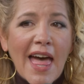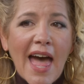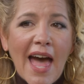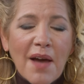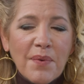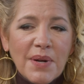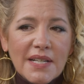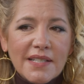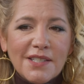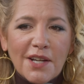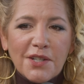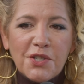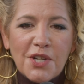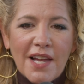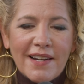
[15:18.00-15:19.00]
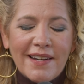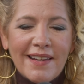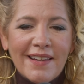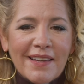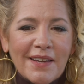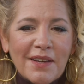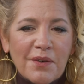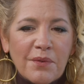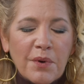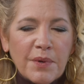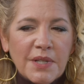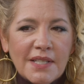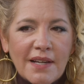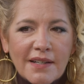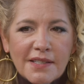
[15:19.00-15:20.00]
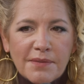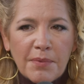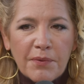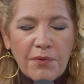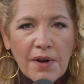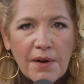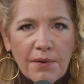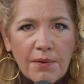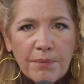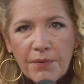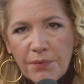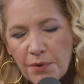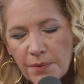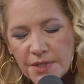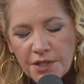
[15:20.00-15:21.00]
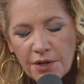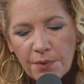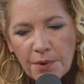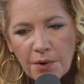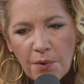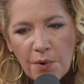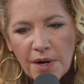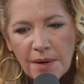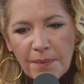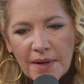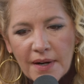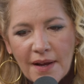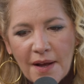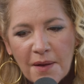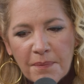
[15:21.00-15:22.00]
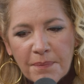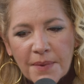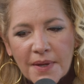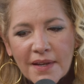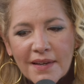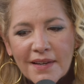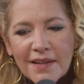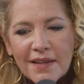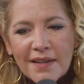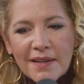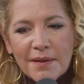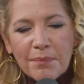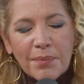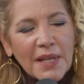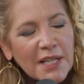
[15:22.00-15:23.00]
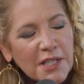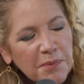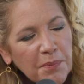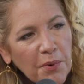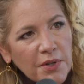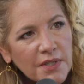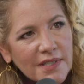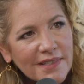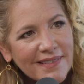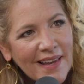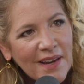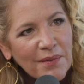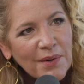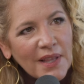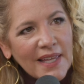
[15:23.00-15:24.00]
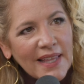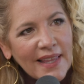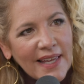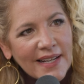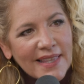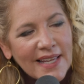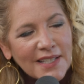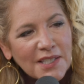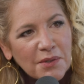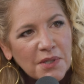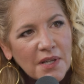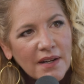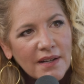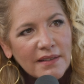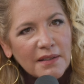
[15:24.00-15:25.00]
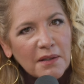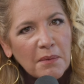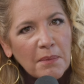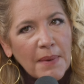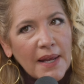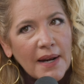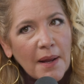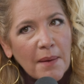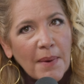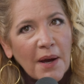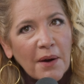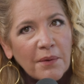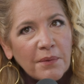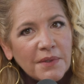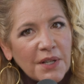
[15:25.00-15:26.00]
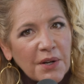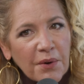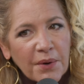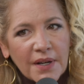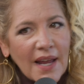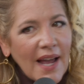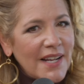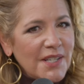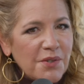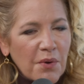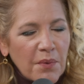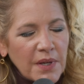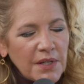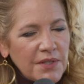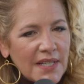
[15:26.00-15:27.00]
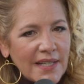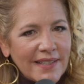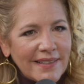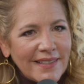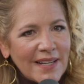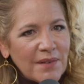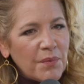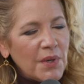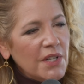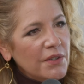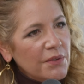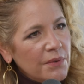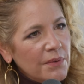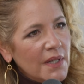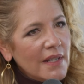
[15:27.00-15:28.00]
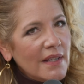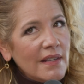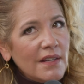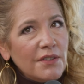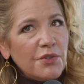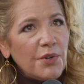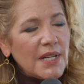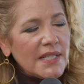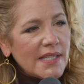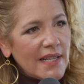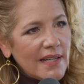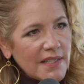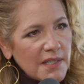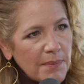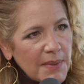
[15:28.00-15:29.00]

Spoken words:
I want to touch on what we talked before we started recording, but playing sports. I really like that. So talk a little bit about, in high school, what you did and what you translate into